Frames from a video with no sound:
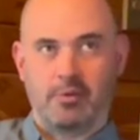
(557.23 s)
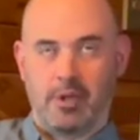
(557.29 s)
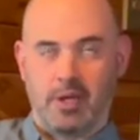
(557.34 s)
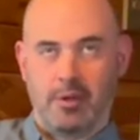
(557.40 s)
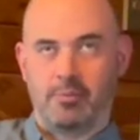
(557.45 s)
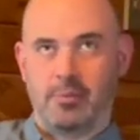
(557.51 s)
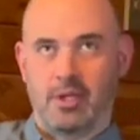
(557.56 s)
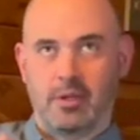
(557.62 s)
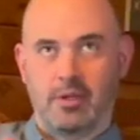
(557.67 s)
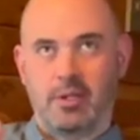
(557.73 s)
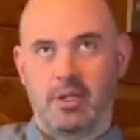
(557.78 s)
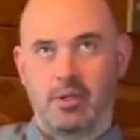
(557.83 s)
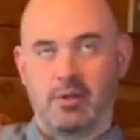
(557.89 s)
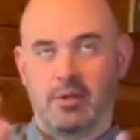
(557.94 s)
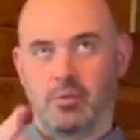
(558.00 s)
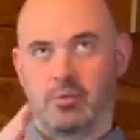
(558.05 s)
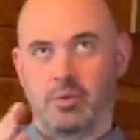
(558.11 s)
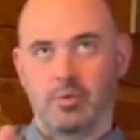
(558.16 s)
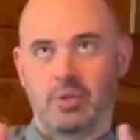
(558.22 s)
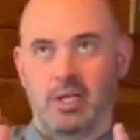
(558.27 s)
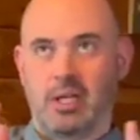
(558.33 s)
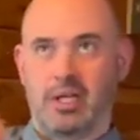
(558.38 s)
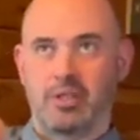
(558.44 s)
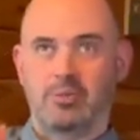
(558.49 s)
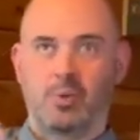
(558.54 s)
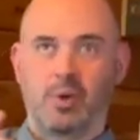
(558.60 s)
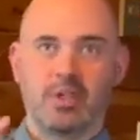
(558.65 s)
there was
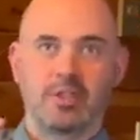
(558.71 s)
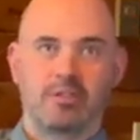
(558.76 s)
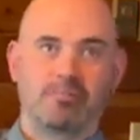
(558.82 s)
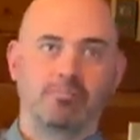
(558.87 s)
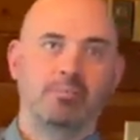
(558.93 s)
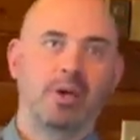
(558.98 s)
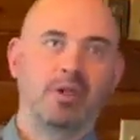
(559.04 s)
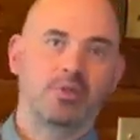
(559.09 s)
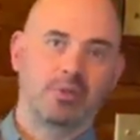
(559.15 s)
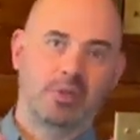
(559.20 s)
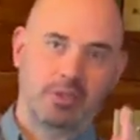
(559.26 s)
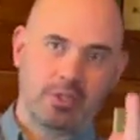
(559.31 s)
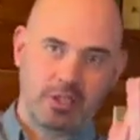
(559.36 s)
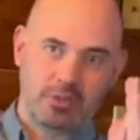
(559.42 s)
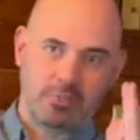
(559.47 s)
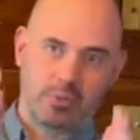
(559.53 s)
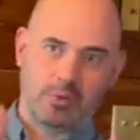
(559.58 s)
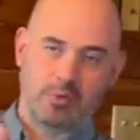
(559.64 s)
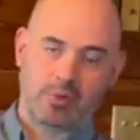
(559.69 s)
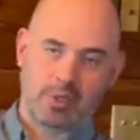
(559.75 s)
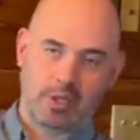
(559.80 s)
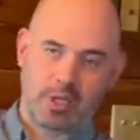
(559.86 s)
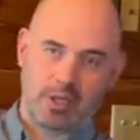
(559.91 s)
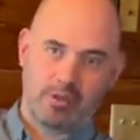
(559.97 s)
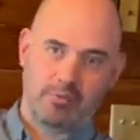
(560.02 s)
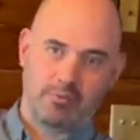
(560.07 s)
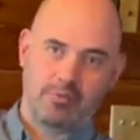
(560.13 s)
less ways of measuring this, but
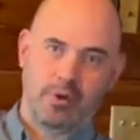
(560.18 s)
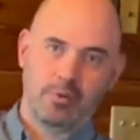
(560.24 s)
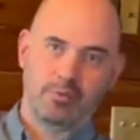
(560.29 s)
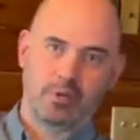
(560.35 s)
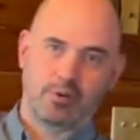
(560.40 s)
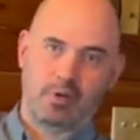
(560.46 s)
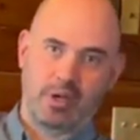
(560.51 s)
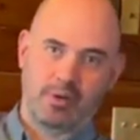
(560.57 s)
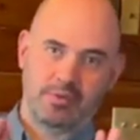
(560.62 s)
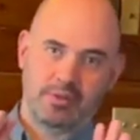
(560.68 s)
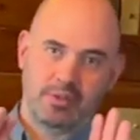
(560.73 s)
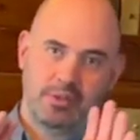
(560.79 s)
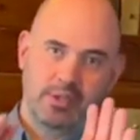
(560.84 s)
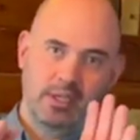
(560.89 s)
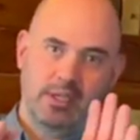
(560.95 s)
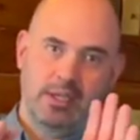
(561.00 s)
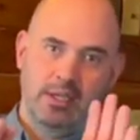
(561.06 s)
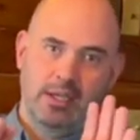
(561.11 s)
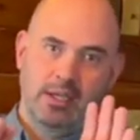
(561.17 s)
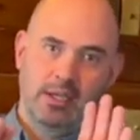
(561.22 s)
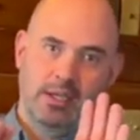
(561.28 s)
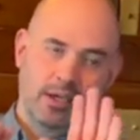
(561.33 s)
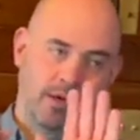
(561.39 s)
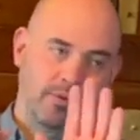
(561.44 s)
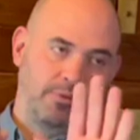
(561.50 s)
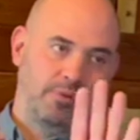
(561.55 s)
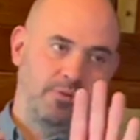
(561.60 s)
kind of photographs
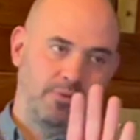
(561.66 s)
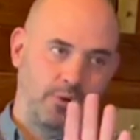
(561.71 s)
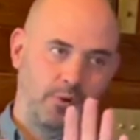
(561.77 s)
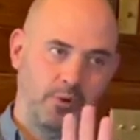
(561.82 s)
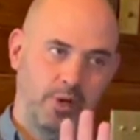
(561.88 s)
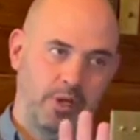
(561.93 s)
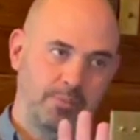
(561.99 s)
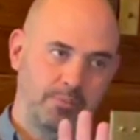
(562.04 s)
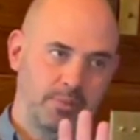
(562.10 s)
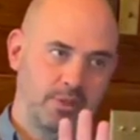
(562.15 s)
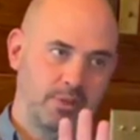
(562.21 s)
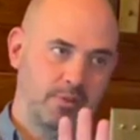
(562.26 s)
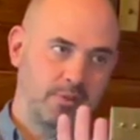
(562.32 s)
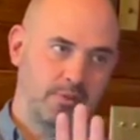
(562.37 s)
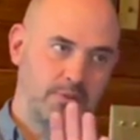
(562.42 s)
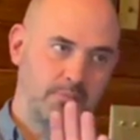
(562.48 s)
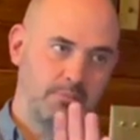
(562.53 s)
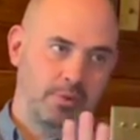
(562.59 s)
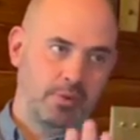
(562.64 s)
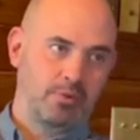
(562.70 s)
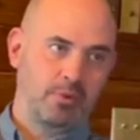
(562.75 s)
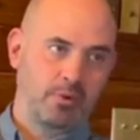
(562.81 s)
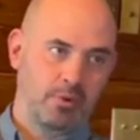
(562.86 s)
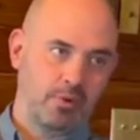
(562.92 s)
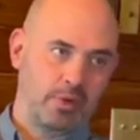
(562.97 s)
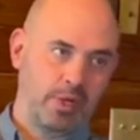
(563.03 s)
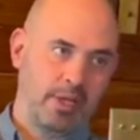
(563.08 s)
of the forelimbs
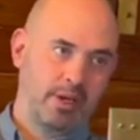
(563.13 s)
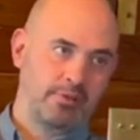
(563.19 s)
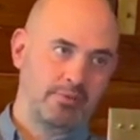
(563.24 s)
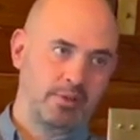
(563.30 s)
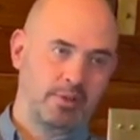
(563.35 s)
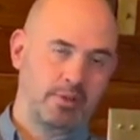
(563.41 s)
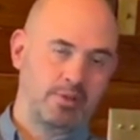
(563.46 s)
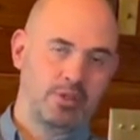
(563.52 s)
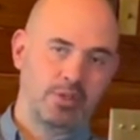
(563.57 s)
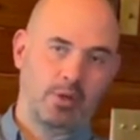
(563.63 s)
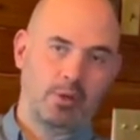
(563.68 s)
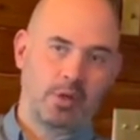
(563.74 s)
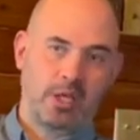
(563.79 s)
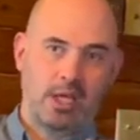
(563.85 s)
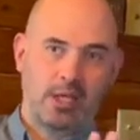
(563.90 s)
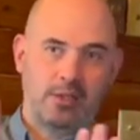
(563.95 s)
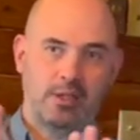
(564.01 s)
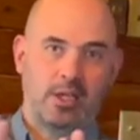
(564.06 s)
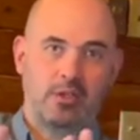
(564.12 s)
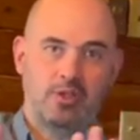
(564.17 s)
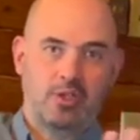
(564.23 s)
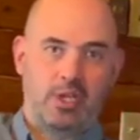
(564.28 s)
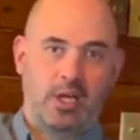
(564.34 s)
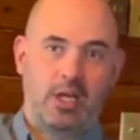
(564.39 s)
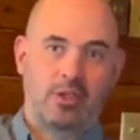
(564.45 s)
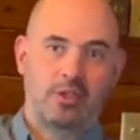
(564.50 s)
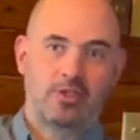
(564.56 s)
before and after. And so again, they
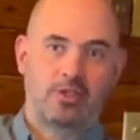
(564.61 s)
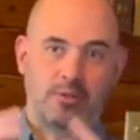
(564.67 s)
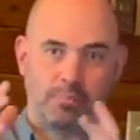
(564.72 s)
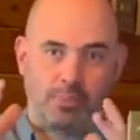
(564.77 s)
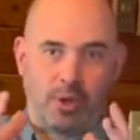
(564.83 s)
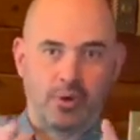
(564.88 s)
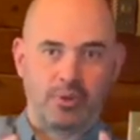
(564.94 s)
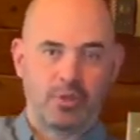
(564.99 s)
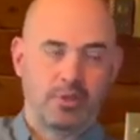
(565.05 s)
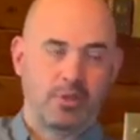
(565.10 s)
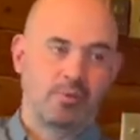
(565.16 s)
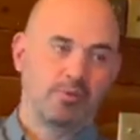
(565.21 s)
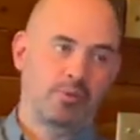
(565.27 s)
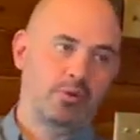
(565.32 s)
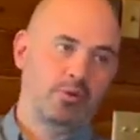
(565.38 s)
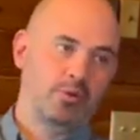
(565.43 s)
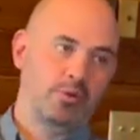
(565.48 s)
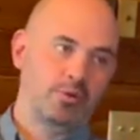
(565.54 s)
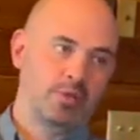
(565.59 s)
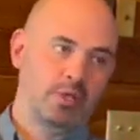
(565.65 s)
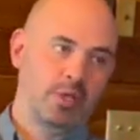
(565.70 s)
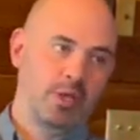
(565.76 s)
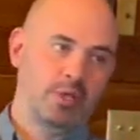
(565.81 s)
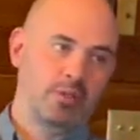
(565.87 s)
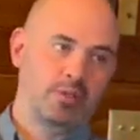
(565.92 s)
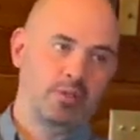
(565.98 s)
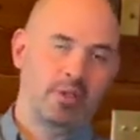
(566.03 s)
changed, the posture of the horse
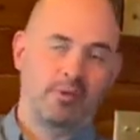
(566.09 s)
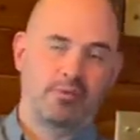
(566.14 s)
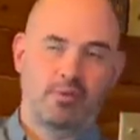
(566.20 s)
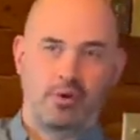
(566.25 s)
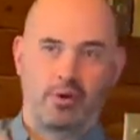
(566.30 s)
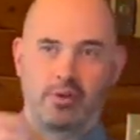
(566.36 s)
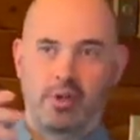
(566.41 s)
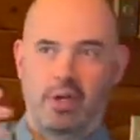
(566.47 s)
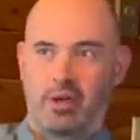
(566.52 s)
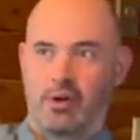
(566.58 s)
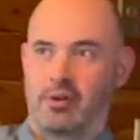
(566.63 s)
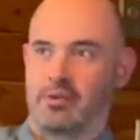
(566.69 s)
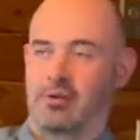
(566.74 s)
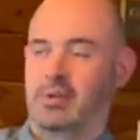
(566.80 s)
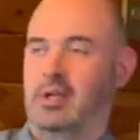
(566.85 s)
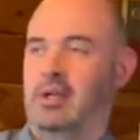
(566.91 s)
changed. I've got that on